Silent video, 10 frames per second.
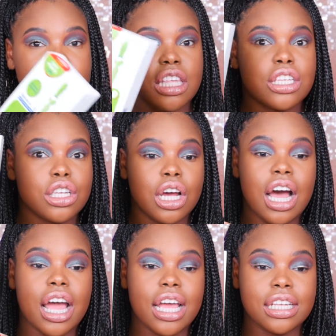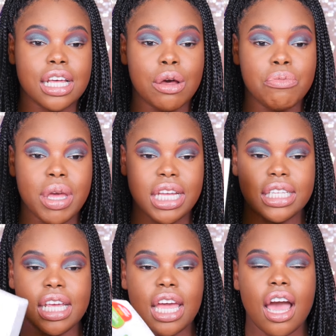this little guy is
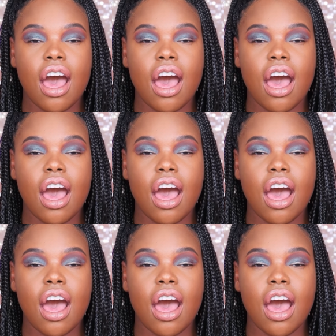amazing.